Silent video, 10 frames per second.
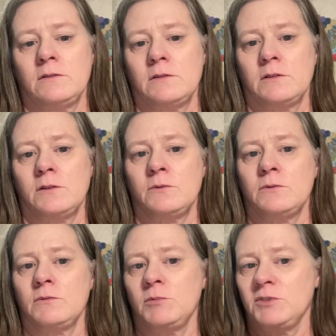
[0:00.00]
So
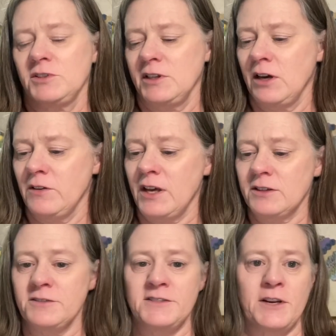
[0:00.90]
we'll see how that
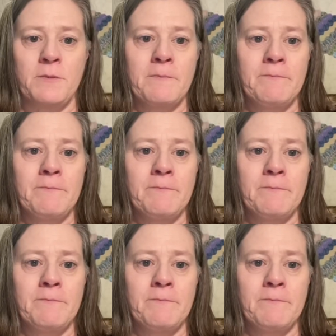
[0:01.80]
turns out.